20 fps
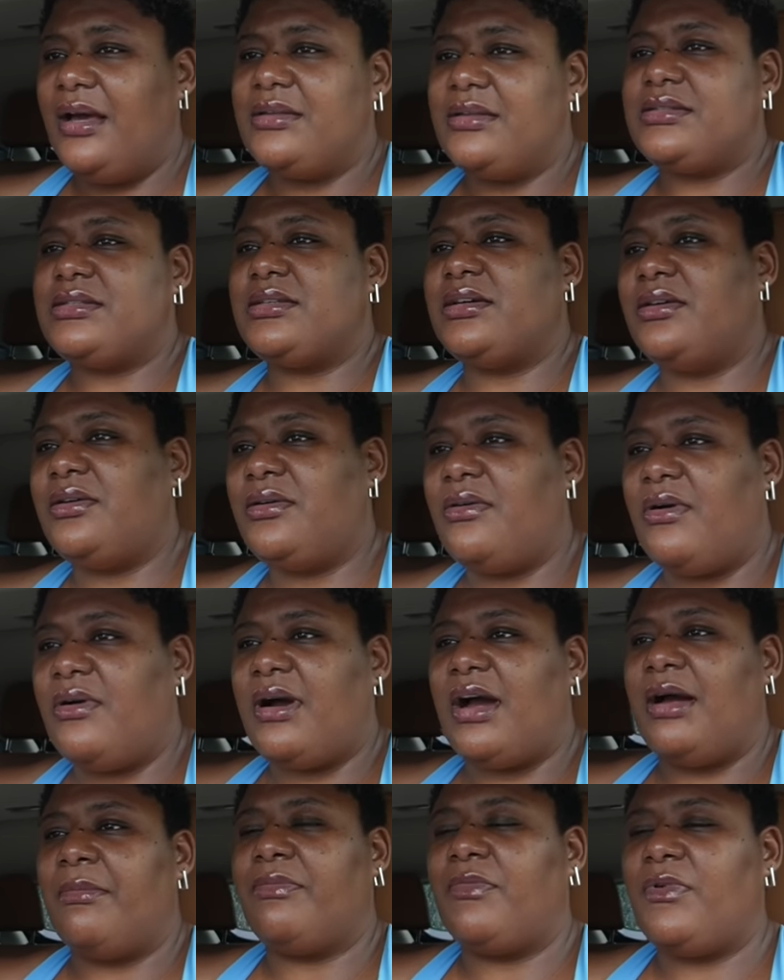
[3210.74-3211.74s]
so
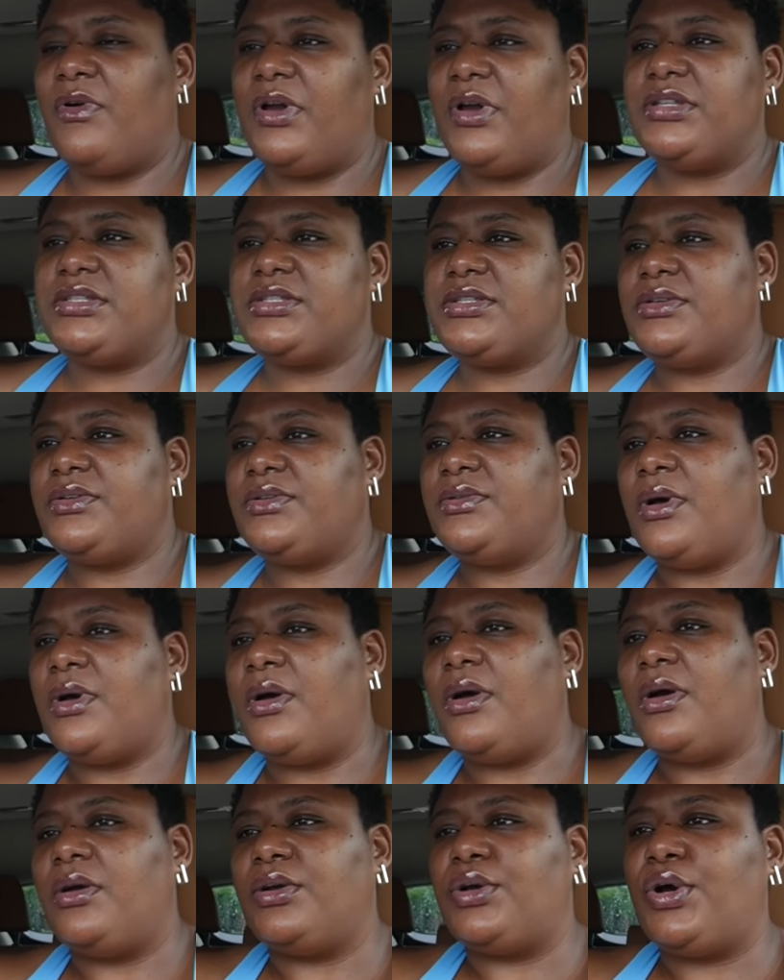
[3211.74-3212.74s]
I'm going
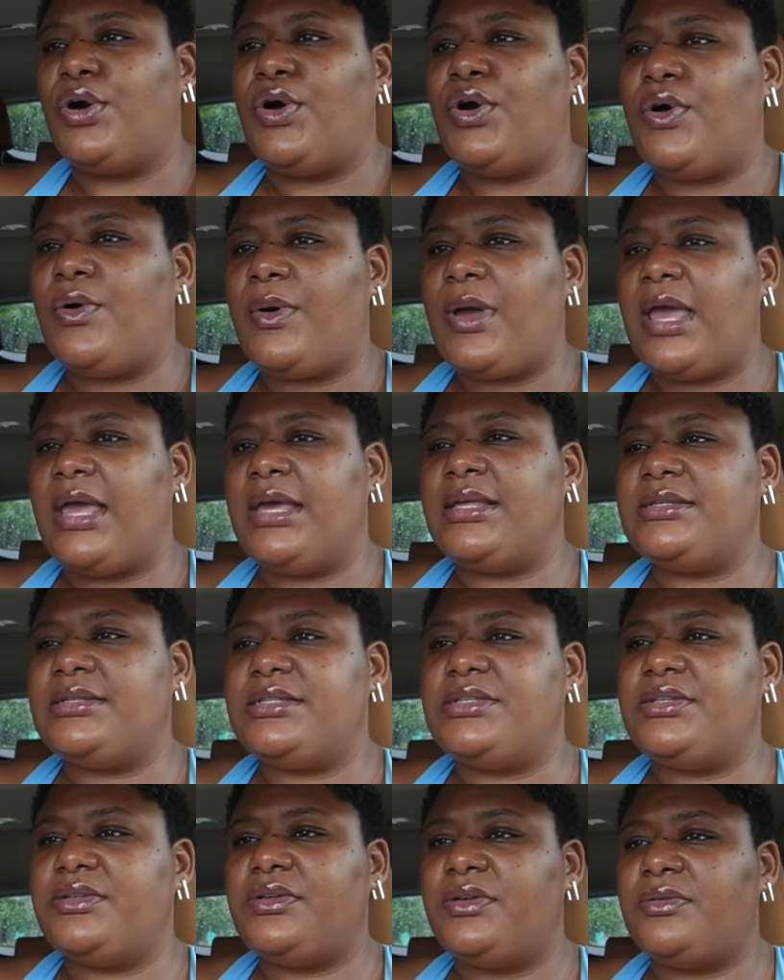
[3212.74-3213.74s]
to go and
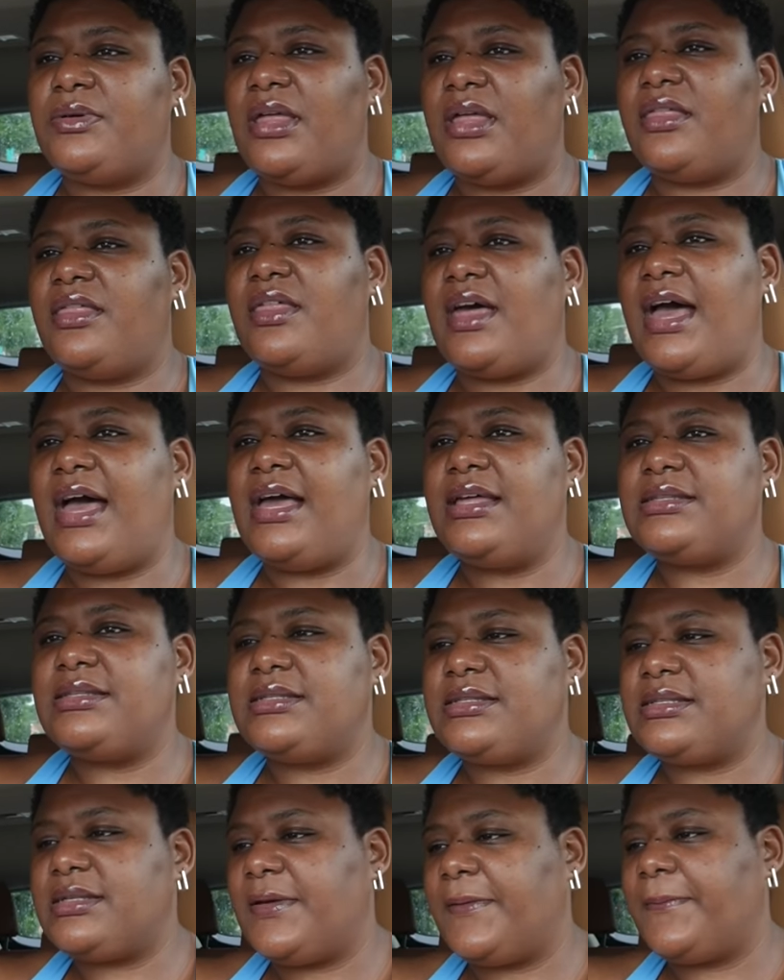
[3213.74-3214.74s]
do
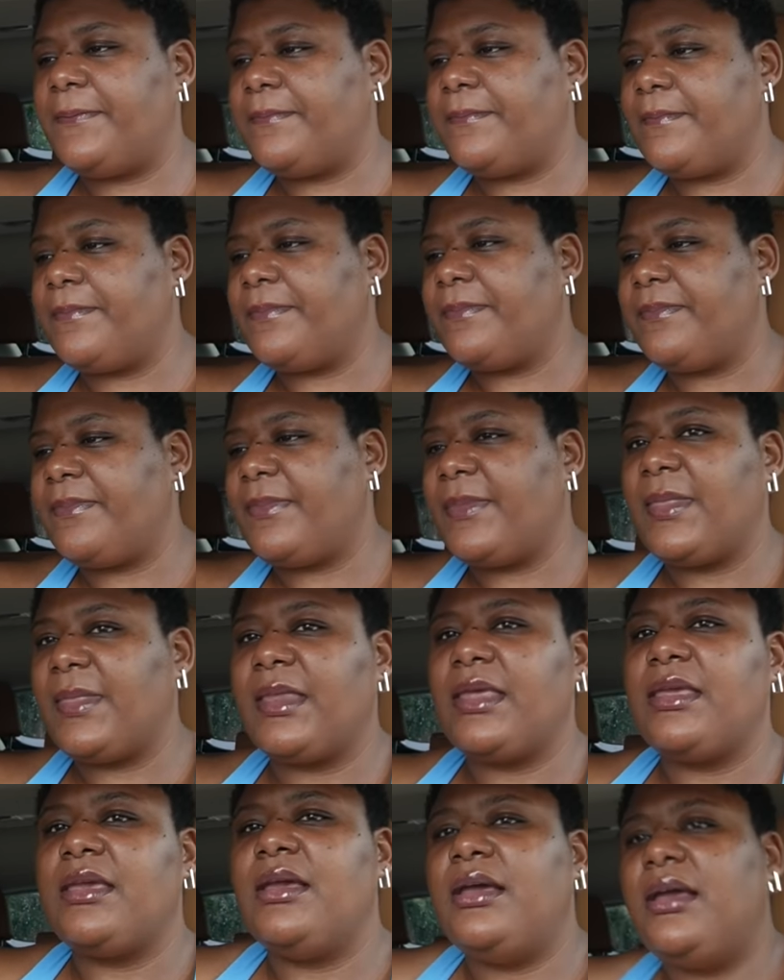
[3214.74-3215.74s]
that.
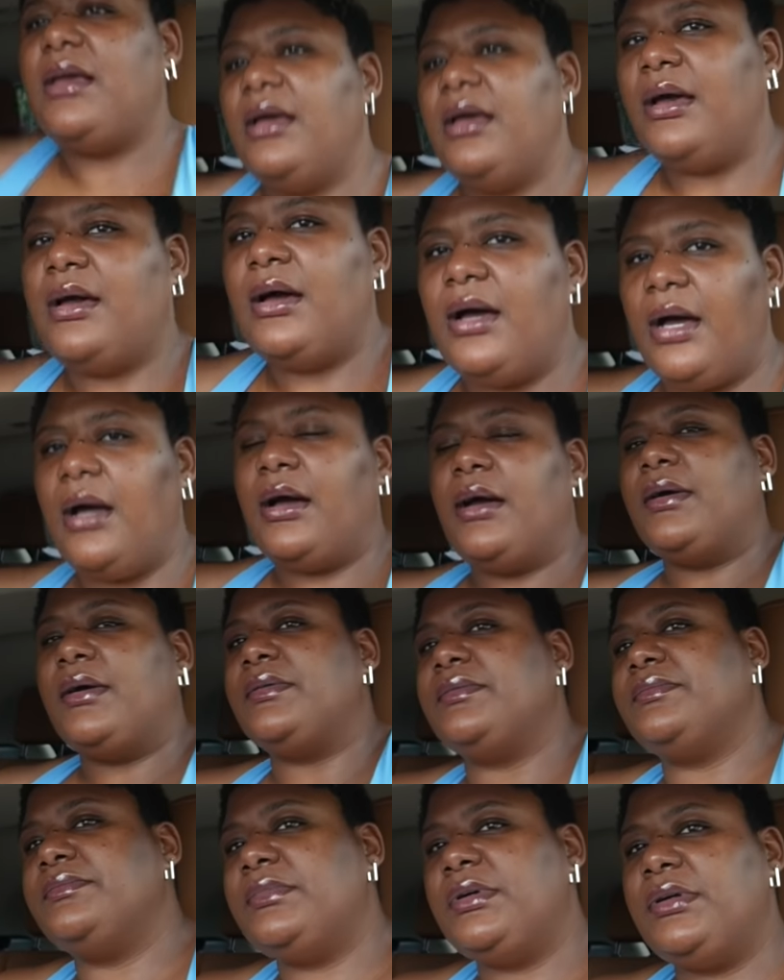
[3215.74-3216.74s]

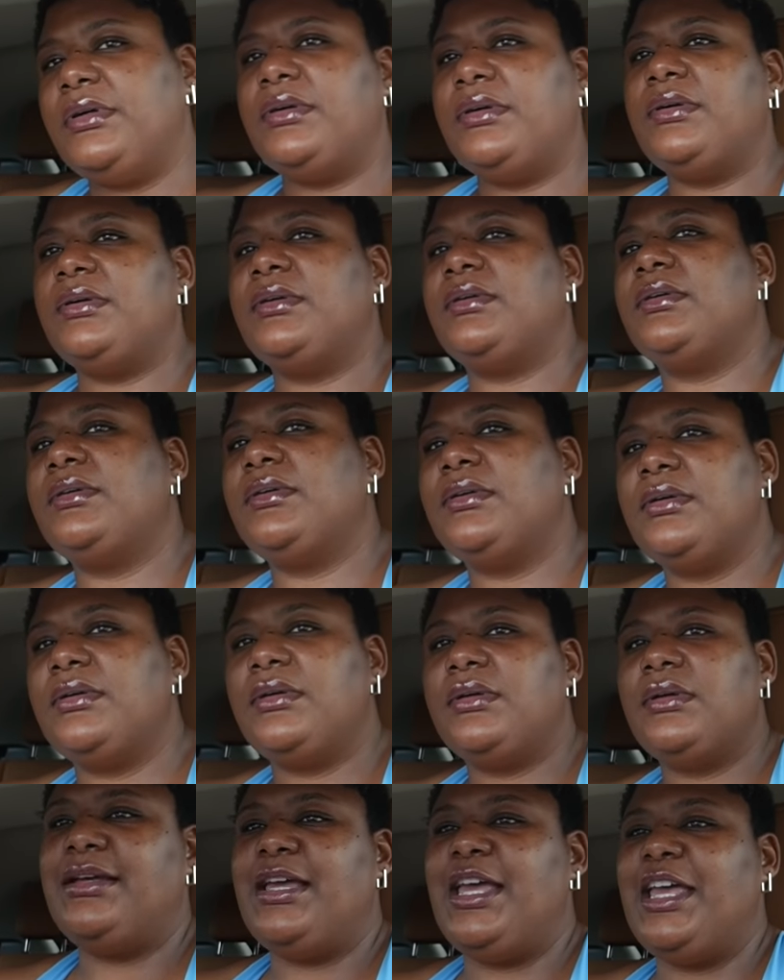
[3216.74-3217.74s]

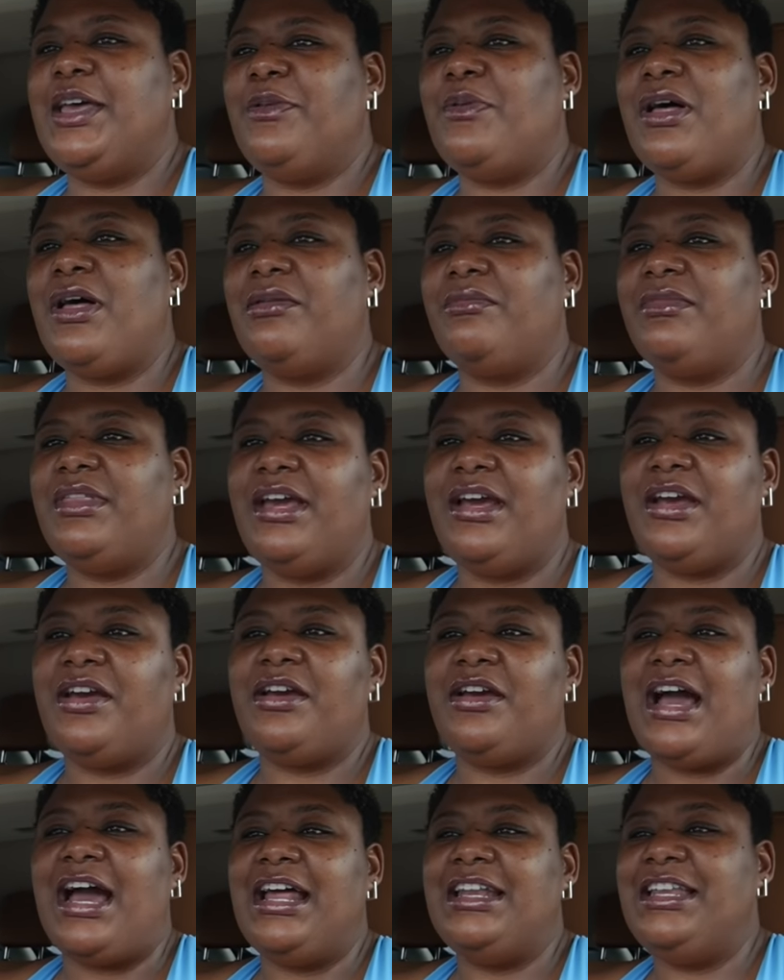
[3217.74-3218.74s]
And while I'm
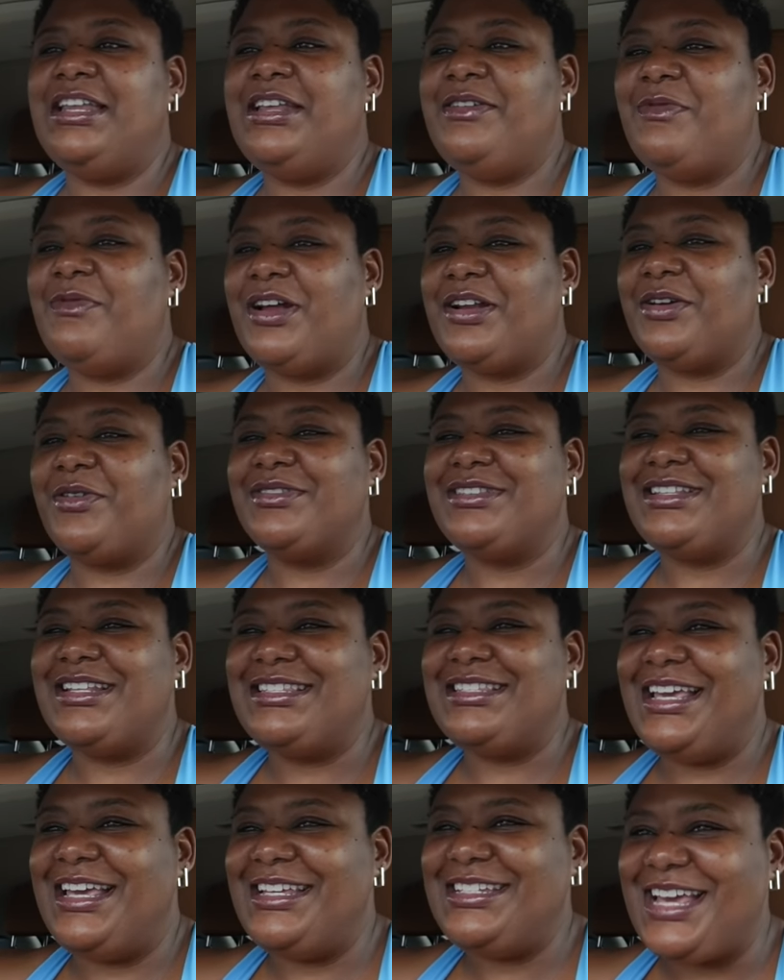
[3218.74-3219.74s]
there, I did want to go to the
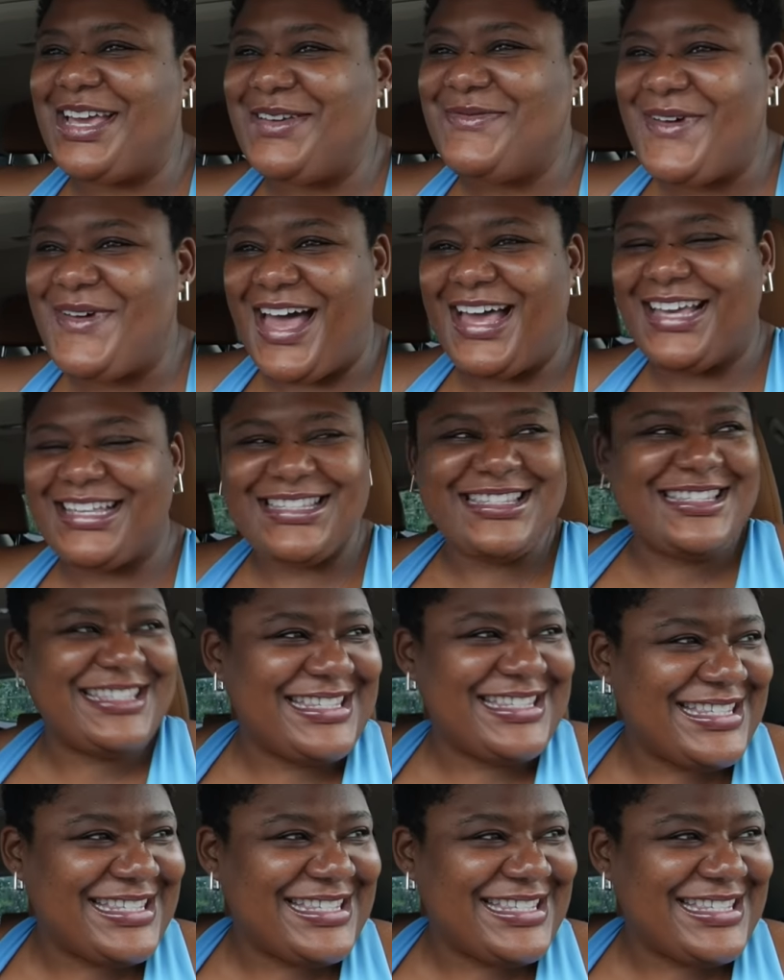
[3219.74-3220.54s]
TJ Maxx